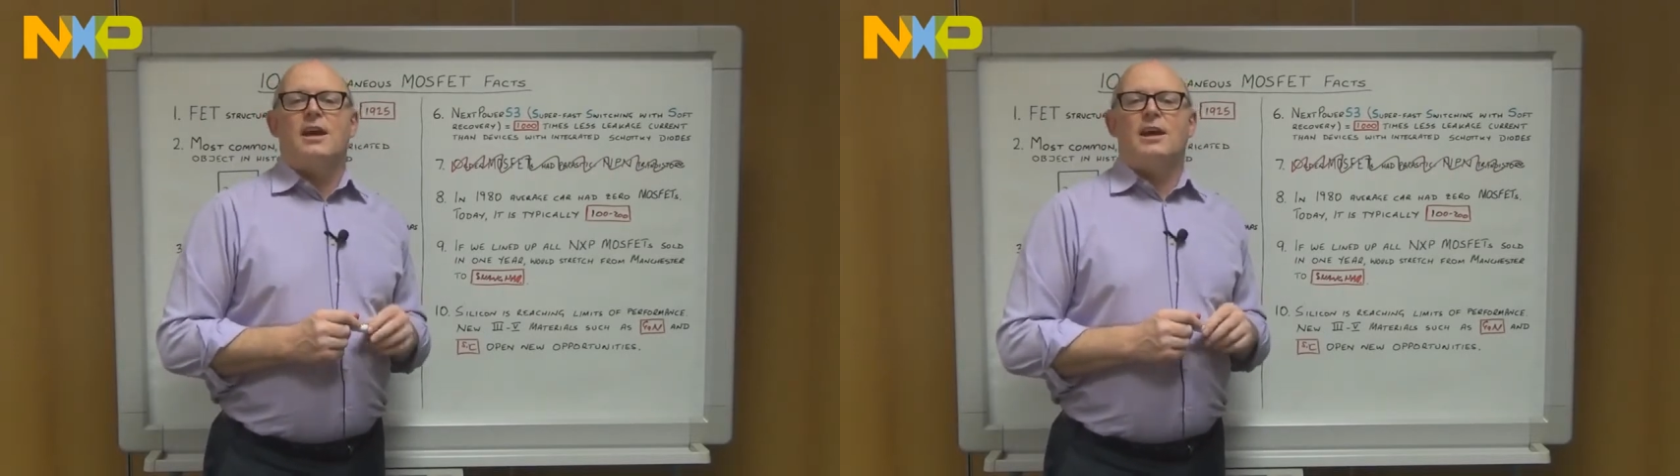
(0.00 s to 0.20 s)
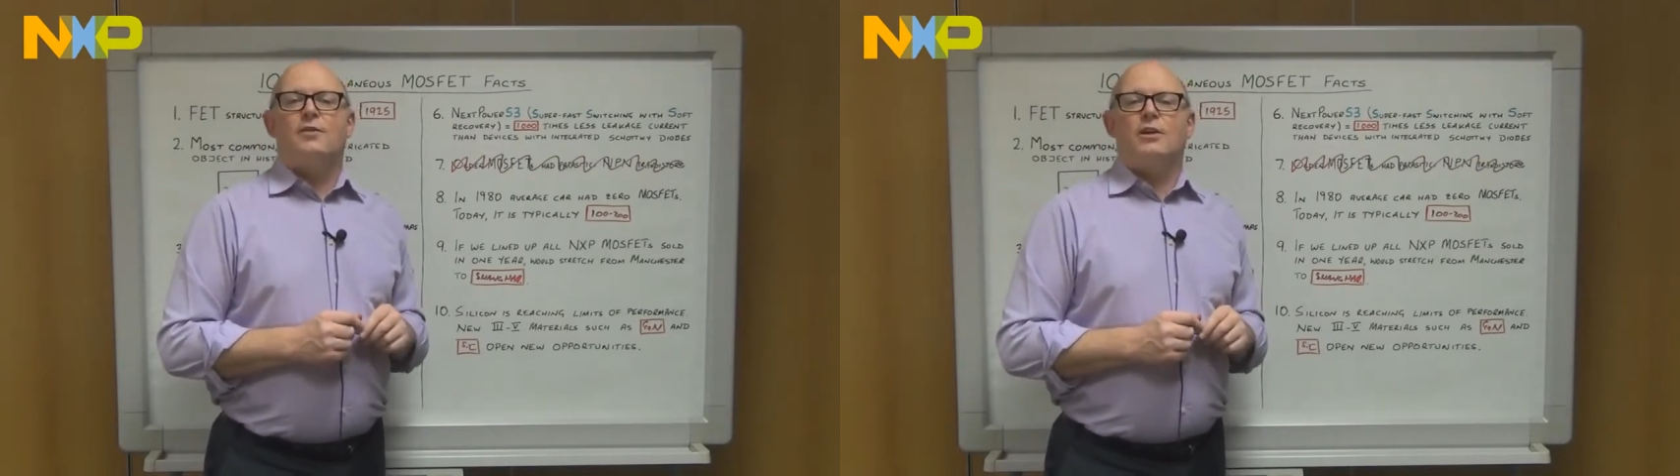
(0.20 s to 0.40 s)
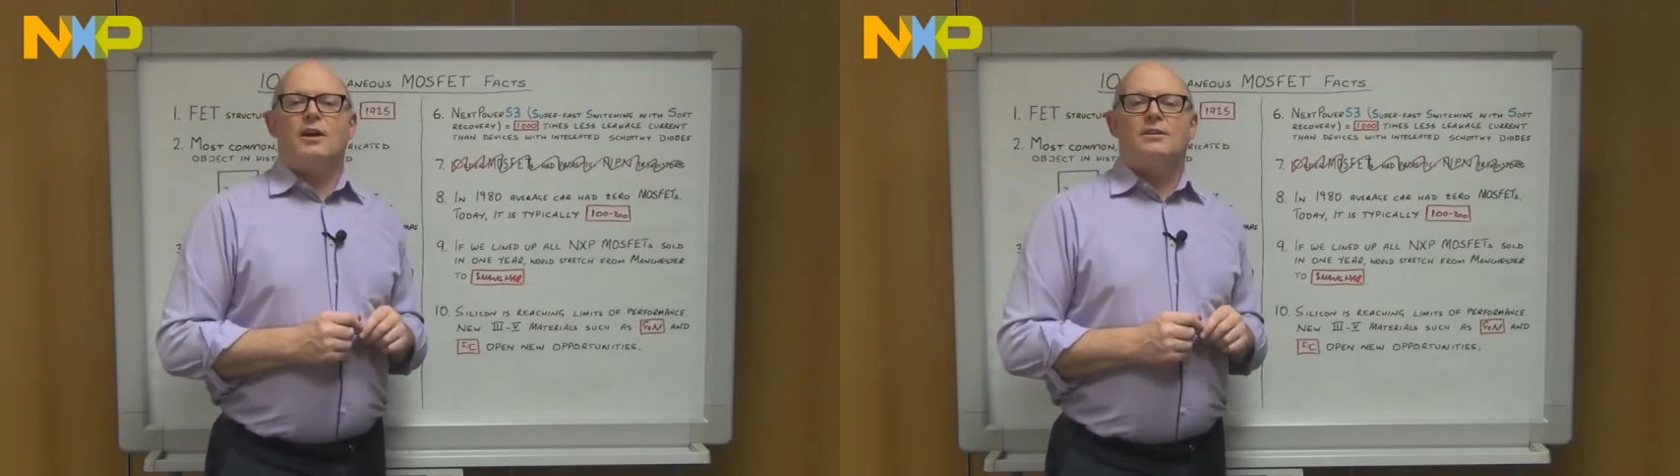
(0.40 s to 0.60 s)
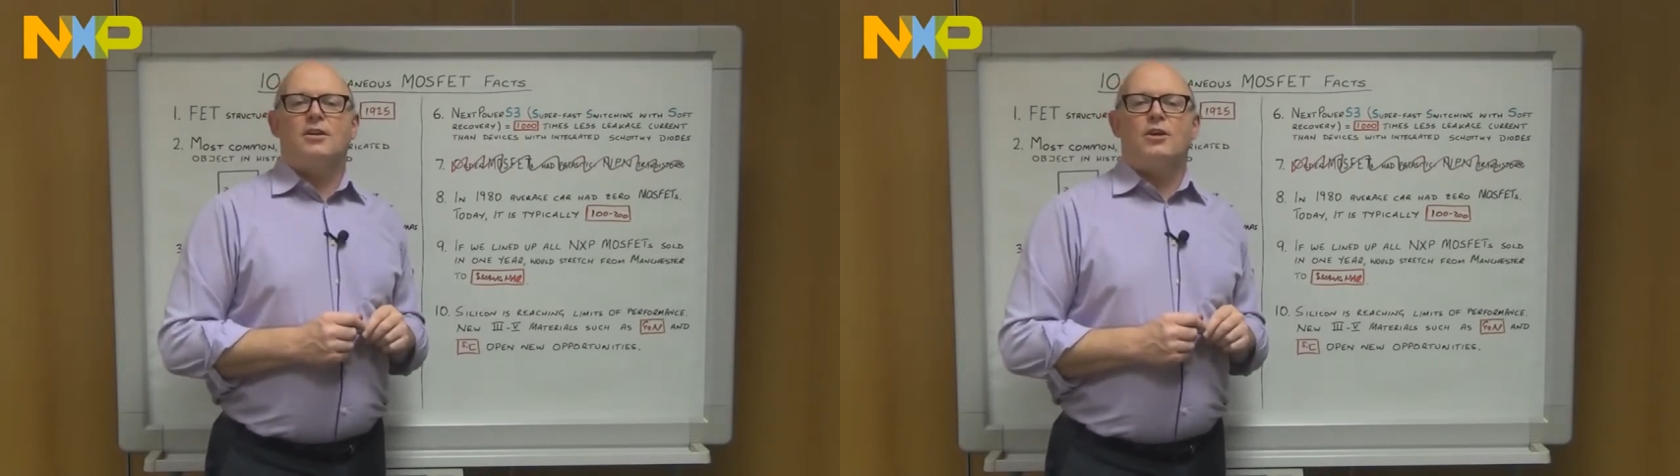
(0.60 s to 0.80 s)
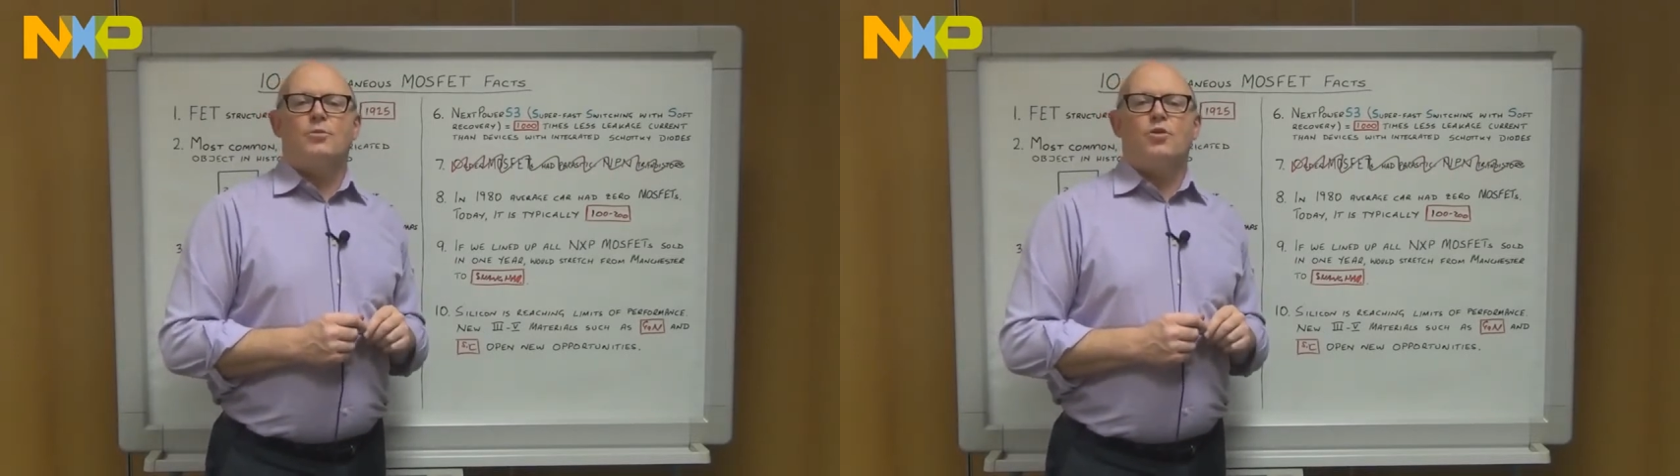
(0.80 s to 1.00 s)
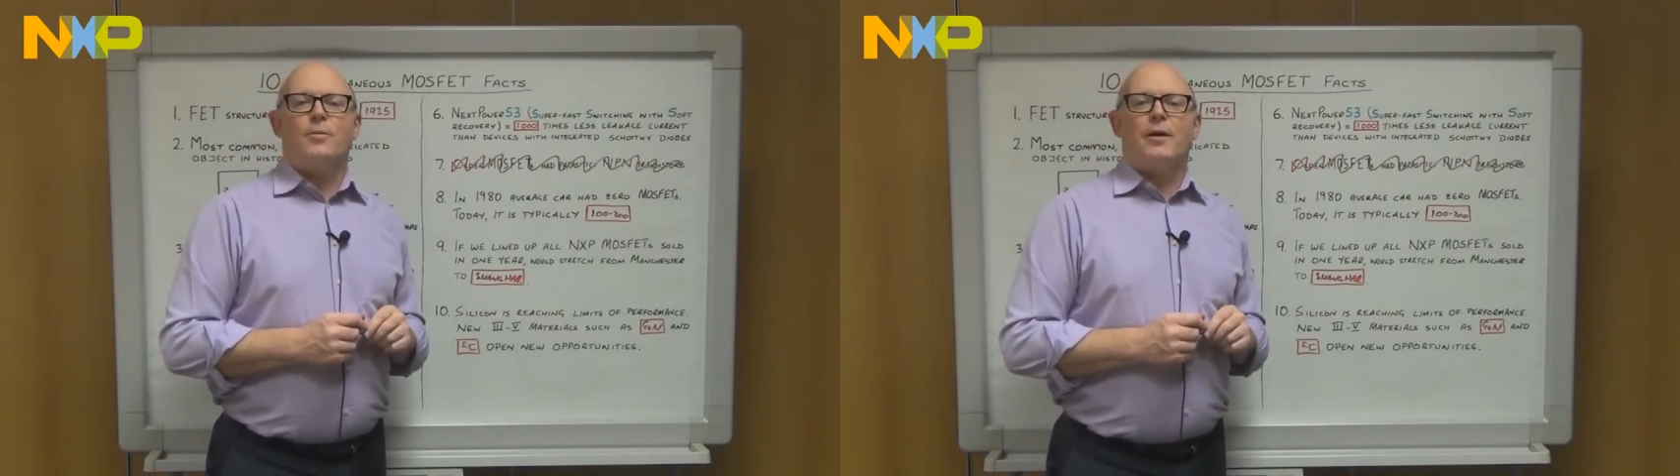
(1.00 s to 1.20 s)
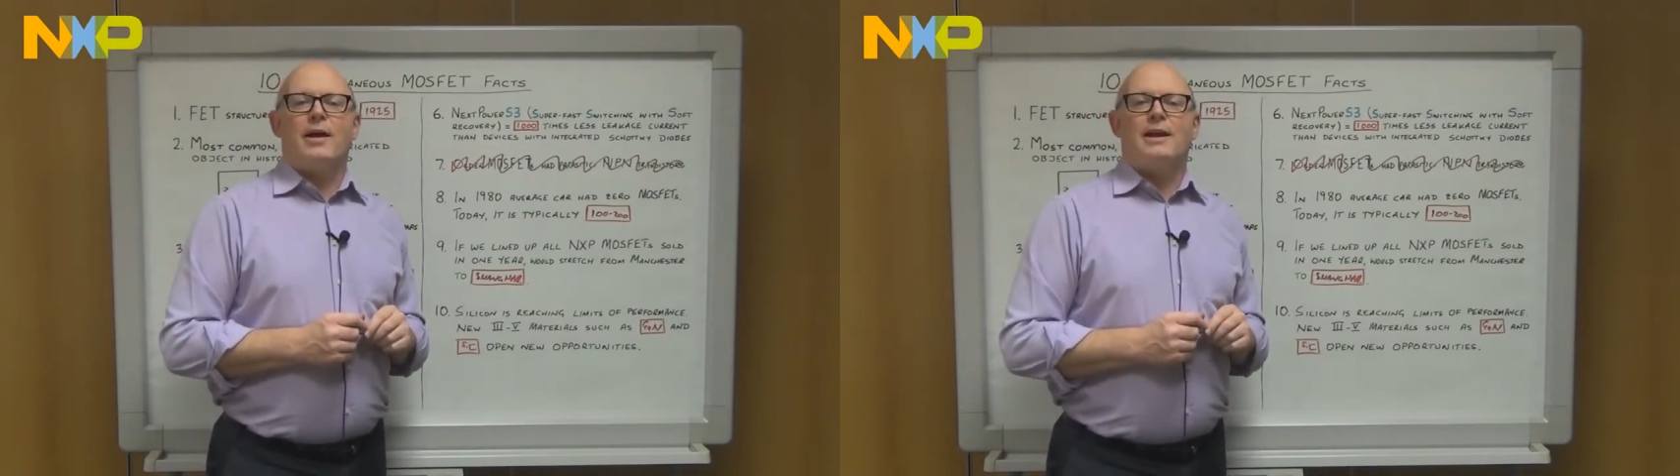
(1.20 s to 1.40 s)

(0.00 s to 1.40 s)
If you'd like to learn more about